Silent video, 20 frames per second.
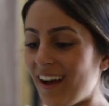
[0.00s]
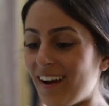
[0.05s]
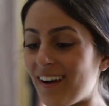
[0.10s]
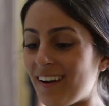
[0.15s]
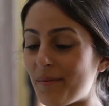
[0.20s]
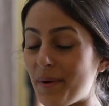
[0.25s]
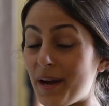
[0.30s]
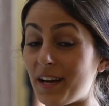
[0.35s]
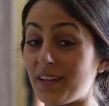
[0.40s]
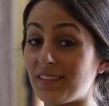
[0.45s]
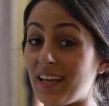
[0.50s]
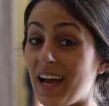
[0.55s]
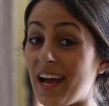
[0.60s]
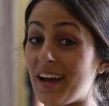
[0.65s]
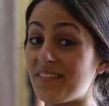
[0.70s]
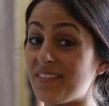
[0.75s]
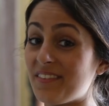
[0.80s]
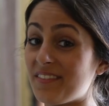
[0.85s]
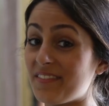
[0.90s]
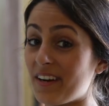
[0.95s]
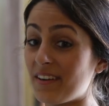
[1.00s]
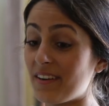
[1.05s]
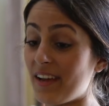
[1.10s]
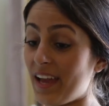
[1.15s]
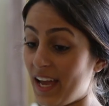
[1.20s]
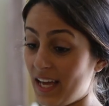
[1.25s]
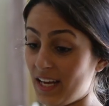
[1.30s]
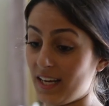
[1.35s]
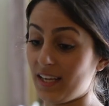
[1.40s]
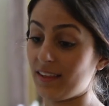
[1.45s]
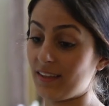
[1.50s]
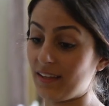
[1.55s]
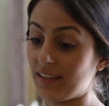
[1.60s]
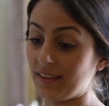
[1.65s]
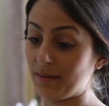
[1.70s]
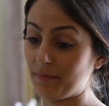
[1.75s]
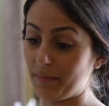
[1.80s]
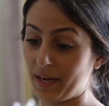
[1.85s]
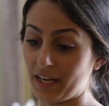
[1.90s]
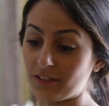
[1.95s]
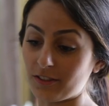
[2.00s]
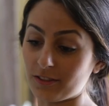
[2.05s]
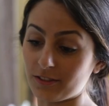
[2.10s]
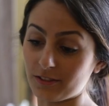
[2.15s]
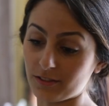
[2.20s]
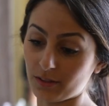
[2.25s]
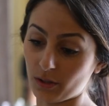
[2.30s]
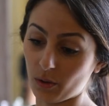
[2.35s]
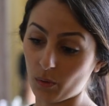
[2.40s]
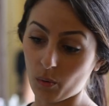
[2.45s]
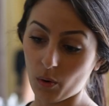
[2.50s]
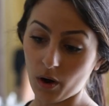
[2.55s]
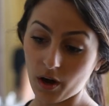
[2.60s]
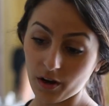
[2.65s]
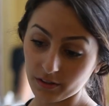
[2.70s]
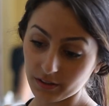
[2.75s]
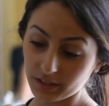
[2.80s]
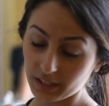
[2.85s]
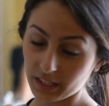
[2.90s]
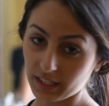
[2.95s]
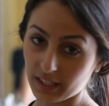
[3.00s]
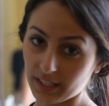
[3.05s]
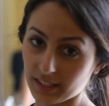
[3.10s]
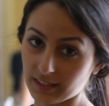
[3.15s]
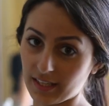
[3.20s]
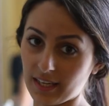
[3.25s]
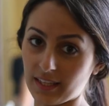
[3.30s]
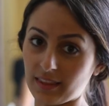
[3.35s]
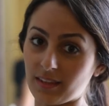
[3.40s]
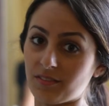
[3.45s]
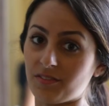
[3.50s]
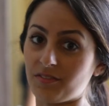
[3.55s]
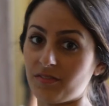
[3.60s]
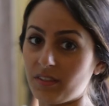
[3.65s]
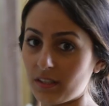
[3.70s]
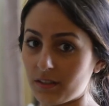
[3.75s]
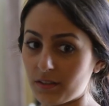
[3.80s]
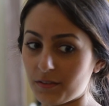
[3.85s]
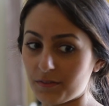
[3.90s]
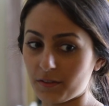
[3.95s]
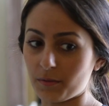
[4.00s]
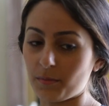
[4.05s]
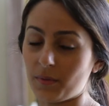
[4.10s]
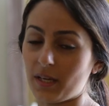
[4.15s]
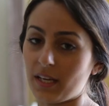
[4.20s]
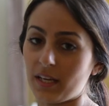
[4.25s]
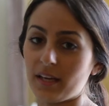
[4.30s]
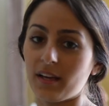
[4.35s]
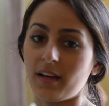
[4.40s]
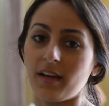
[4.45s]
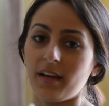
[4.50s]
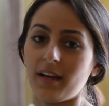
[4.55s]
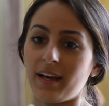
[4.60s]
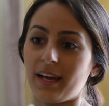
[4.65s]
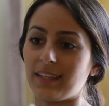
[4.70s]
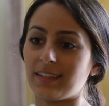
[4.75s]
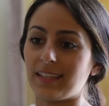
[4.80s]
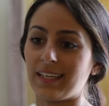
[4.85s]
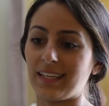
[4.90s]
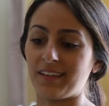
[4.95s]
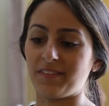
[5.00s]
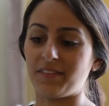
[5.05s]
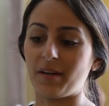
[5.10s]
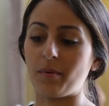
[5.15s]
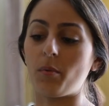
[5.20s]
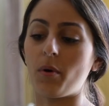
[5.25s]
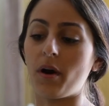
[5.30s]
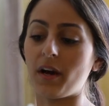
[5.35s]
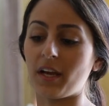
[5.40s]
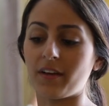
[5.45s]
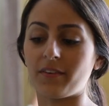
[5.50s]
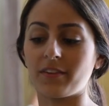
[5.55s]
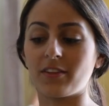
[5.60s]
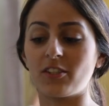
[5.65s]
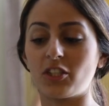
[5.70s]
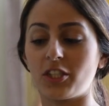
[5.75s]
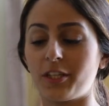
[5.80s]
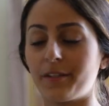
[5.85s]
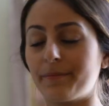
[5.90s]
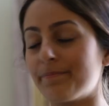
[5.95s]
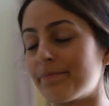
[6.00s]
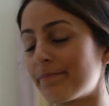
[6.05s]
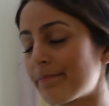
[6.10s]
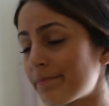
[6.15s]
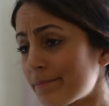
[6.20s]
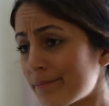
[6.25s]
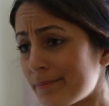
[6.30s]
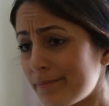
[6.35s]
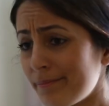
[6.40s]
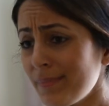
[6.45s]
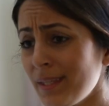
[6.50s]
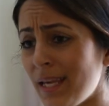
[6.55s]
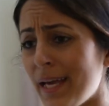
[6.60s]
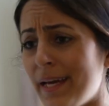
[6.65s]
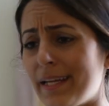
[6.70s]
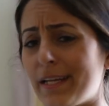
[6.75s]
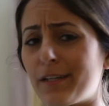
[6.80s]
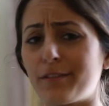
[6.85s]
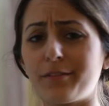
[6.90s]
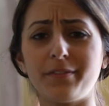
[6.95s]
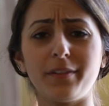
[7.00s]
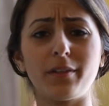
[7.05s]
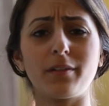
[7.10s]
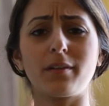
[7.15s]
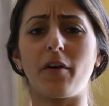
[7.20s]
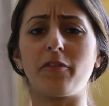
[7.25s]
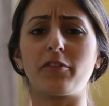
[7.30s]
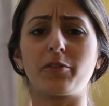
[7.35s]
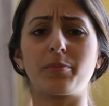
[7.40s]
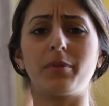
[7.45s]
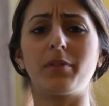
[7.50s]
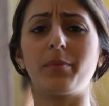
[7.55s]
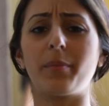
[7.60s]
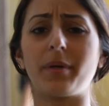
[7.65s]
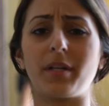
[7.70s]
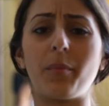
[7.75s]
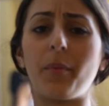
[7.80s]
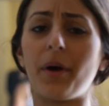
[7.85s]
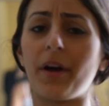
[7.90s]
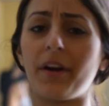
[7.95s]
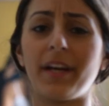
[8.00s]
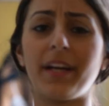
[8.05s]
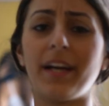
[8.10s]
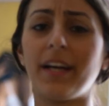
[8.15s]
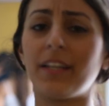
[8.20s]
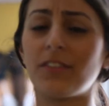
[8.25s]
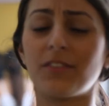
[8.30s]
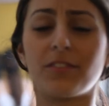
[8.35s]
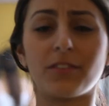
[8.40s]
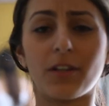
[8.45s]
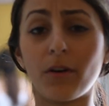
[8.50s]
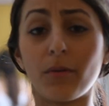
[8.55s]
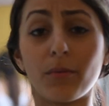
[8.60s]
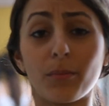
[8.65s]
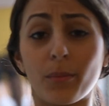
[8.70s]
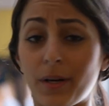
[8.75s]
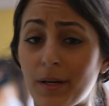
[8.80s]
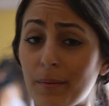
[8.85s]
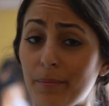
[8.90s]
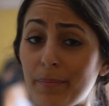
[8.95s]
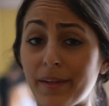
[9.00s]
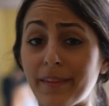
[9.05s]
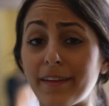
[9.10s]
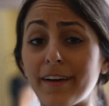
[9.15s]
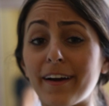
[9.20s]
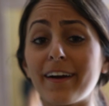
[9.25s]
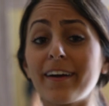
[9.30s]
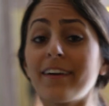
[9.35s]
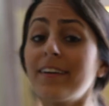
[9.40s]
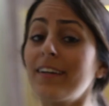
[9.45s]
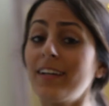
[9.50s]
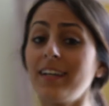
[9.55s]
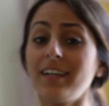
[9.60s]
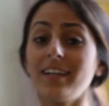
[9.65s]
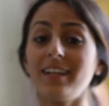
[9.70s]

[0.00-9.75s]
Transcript: I just haven't found anything that matches the quality and like the feel for me. And like, if I'm walking around the gym and I don't feel comfortable in what I'm wearing, I just don't want to be there.